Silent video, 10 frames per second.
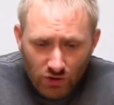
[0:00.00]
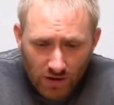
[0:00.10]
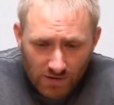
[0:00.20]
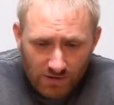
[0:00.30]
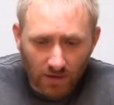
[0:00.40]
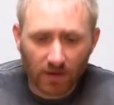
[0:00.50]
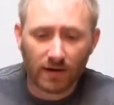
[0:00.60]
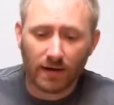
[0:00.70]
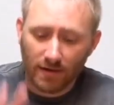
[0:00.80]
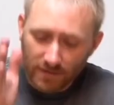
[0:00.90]

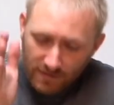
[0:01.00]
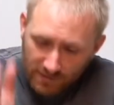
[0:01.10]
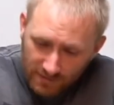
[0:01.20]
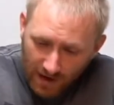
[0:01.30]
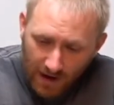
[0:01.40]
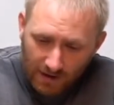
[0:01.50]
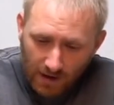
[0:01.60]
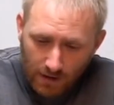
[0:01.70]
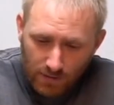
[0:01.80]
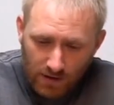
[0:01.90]
assign static
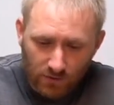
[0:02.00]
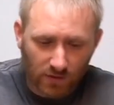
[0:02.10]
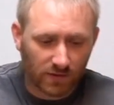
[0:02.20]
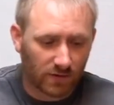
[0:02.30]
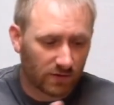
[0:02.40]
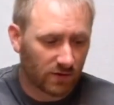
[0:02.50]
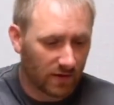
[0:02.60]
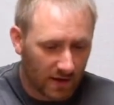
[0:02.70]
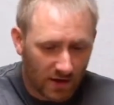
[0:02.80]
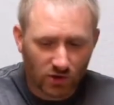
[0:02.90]
IP addresses to
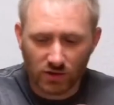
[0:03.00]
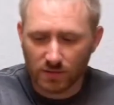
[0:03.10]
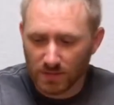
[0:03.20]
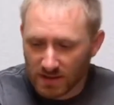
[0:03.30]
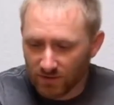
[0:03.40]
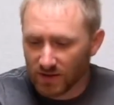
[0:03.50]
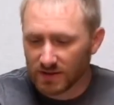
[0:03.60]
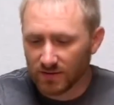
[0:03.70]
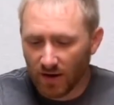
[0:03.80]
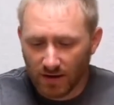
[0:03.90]
each specific
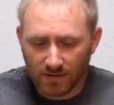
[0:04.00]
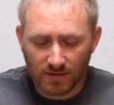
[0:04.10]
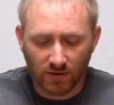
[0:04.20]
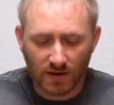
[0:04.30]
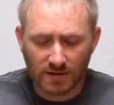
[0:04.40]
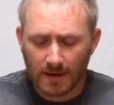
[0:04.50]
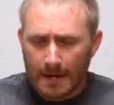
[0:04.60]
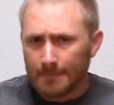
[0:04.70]
device.